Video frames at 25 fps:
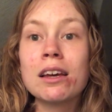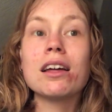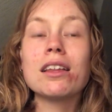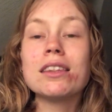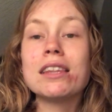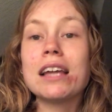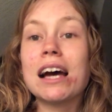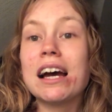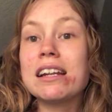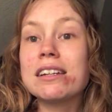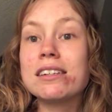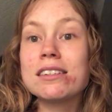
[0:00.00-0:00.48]

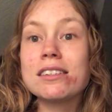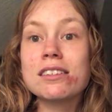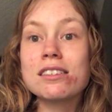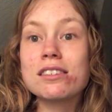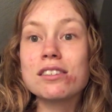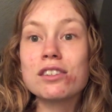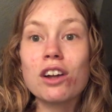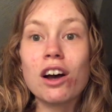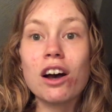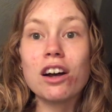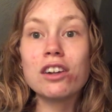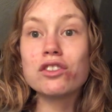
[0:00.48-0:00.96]
That does
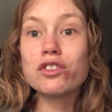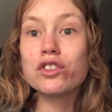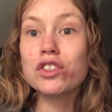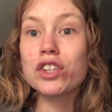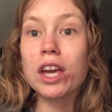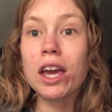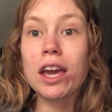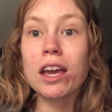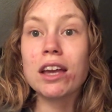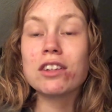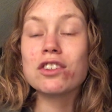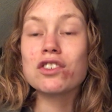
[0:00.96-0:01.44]
not
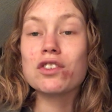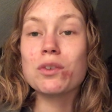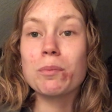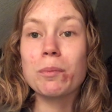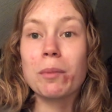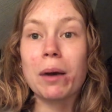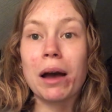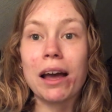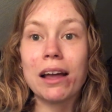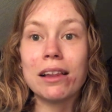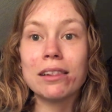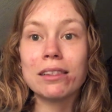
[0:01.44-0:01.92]
change
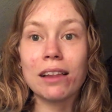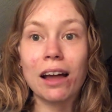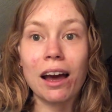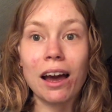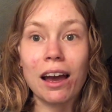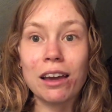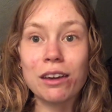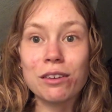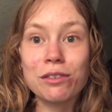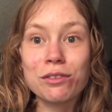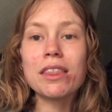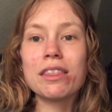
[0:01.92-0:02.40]
my
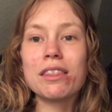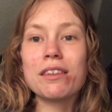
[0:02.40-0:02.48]
life.